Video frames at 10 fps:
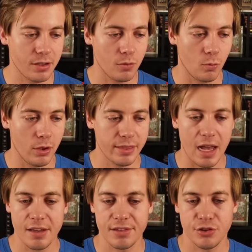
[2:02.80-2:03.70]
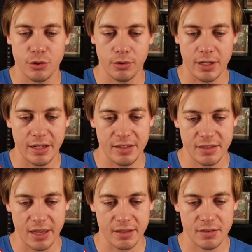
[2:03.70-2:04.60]
rank one thousand two hundred
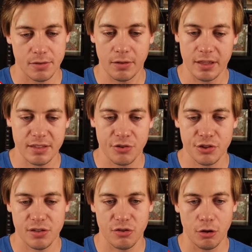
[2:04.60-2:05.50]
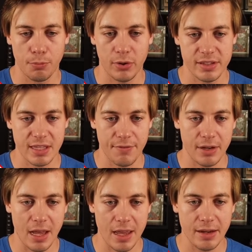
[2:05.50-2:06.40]
ninety-six, essentially zero point
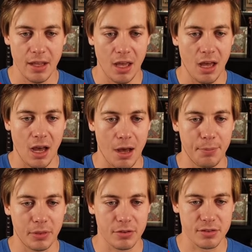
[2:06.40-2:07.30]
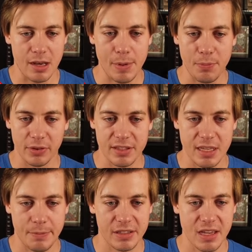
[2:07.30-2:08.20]
seven nine. Uh, but there's a lot of people at the
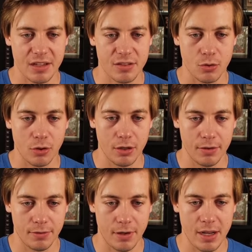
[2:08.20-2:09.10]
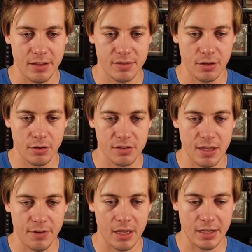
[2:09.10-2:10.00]
same exact score, right? zero
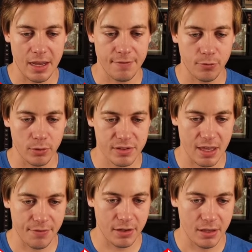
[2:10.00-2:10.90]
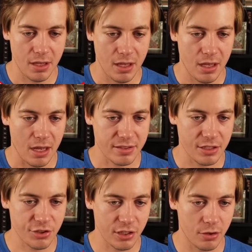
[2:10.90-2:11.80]
seven eight nine four seven
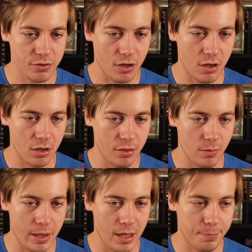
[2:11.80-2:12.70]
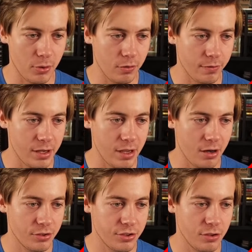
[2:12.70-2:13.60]
essentially goes all the way up over
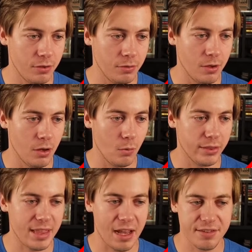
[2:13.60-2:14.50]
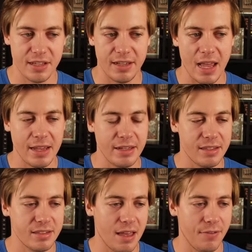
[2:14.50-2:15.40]
here to one thousand
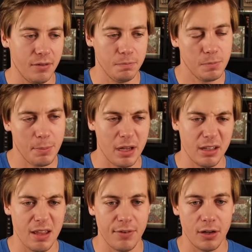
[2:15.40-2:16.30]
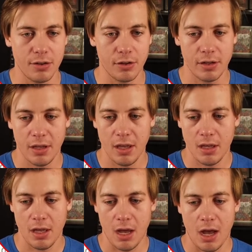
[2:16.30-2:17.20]
ninety-seven, about eleven hundred.
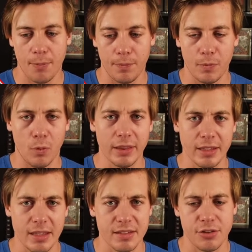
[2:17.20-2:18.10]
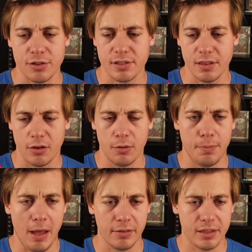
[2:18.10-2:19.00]
Um, the one thing that's interesting though
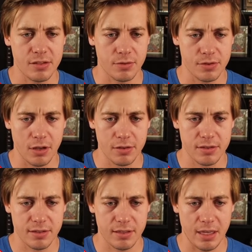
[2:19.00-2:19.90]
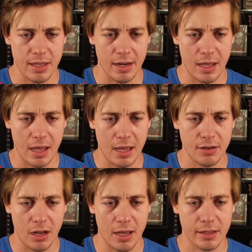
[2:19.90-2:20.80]
about these results, and
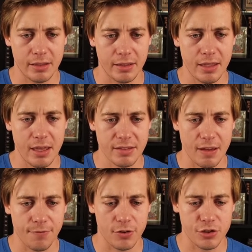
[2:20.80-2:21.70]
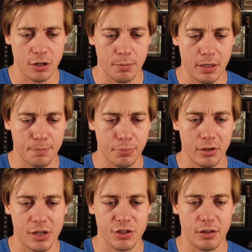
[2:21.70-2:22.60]
I can't say for sure, but I'm
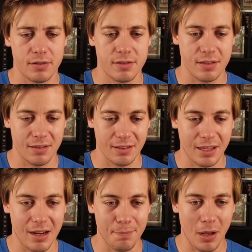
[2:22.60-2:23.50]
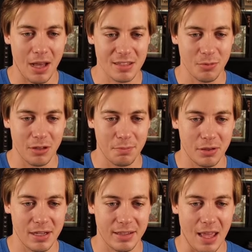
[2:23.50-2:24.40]
pretty sure it's kind of impossible to
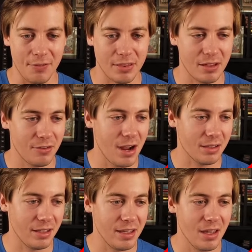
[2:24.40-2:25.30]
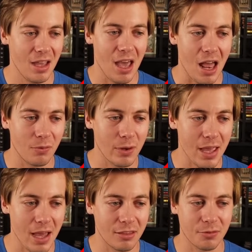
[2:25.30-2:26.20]
predict everything correctly. And
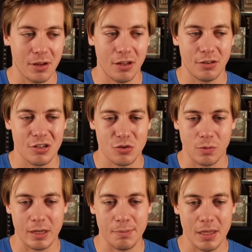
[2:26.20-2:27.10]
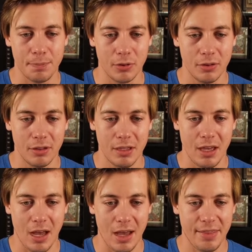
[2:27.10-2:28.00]
we had three hundred twenty people
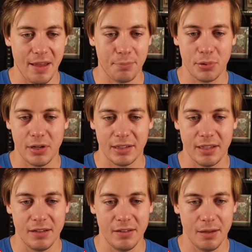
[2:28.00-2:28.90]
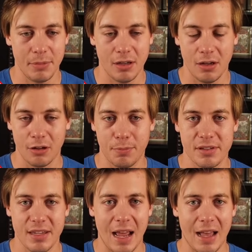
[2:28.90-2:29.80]
uh, that predicted, I mean, one hundred
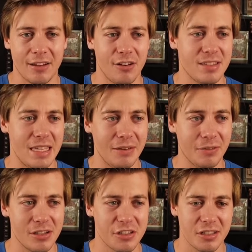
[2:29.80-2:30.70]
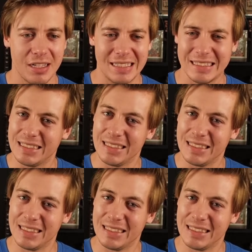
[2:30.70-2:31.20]
percent accuracy, which